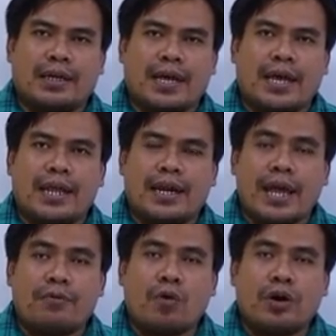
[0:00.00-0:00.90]
and
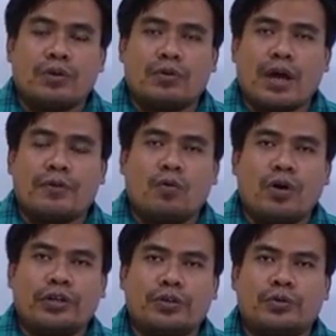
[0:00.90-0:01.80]
I
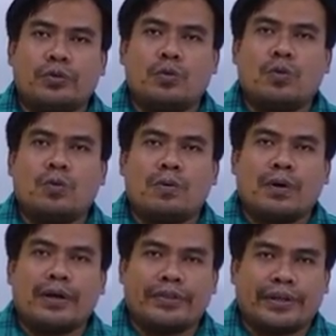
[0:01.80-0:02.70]
want you to do
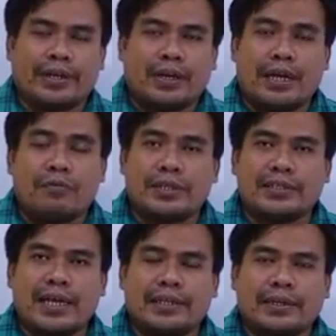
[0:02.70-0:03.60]
a thing. And what is
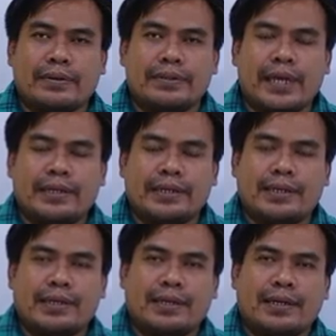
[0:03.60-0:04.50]
that? You know that
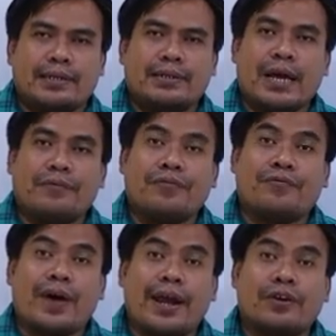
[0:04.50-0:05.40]
you have to
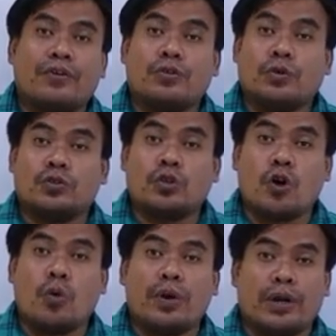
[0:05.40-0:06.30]
find out those
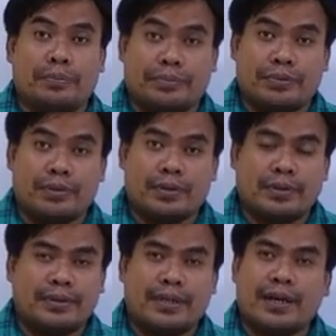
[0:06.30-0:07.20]
homonyms.
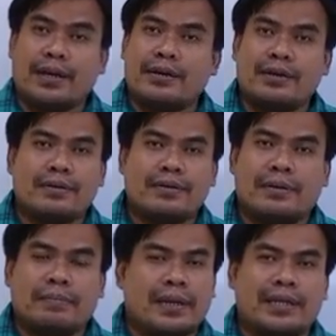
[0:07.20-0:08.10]
There are
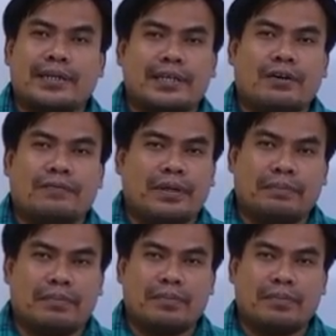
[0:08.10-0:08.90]
plenty of them.